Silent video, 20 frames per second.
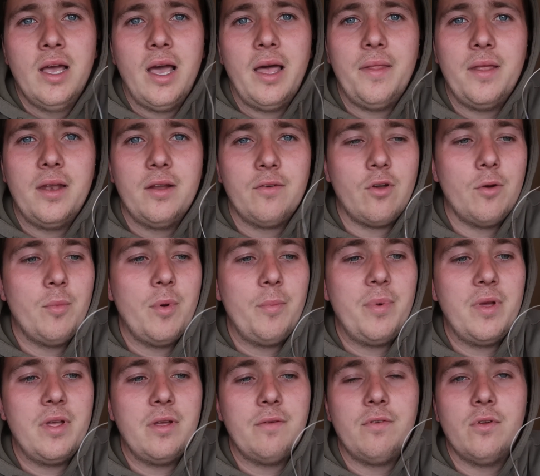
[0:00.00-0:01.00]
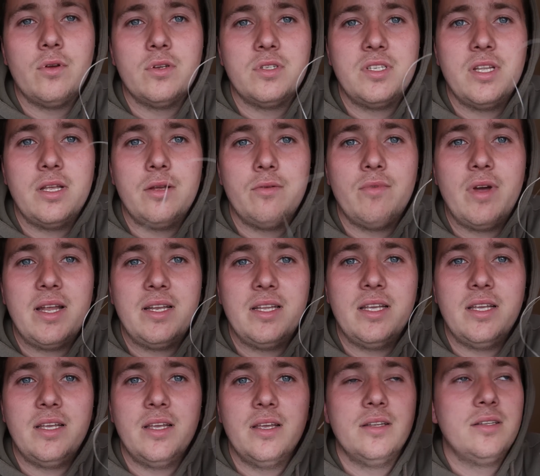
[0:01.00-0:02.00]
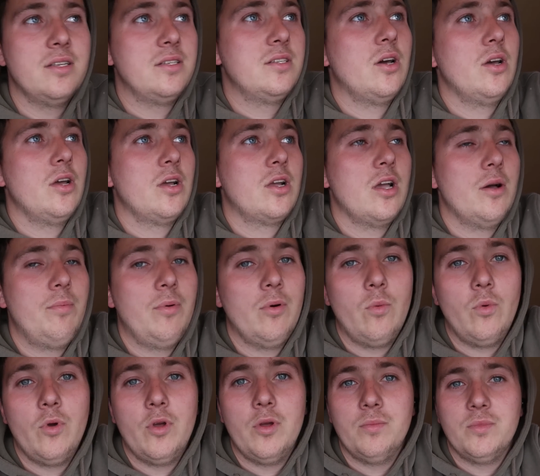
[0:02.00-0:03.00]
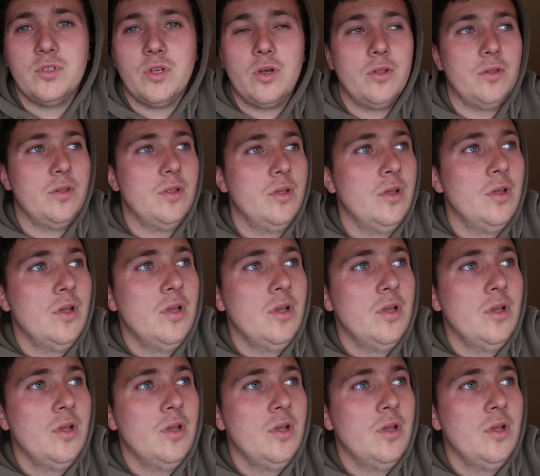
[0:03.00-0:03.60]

And then I've got my bait floss there ready to tie a couple worms on,